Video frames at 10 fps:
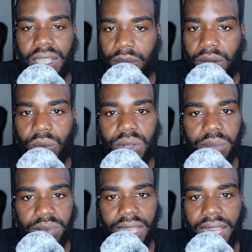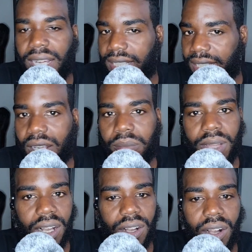come up with a plan to get up
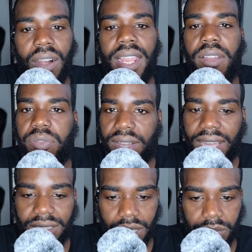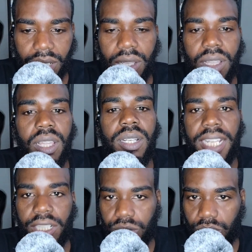out of there and find something
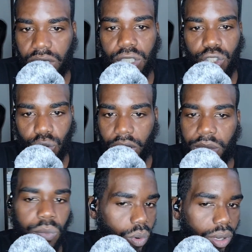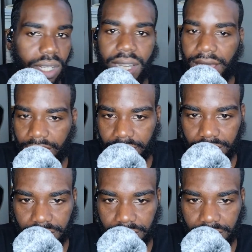that you can enjoy more than that.